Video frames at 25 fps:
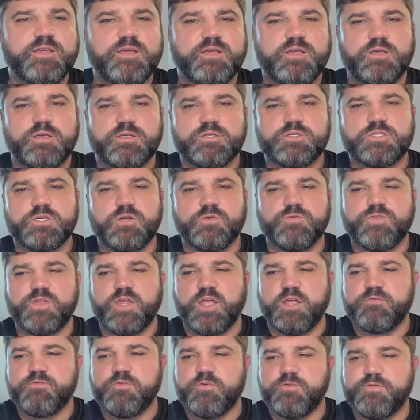And so
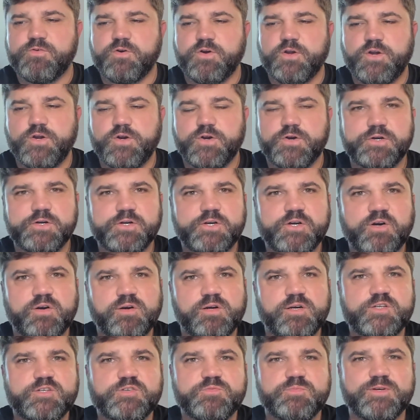thankful for your
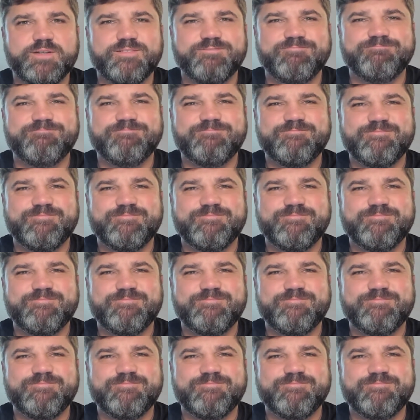encouragement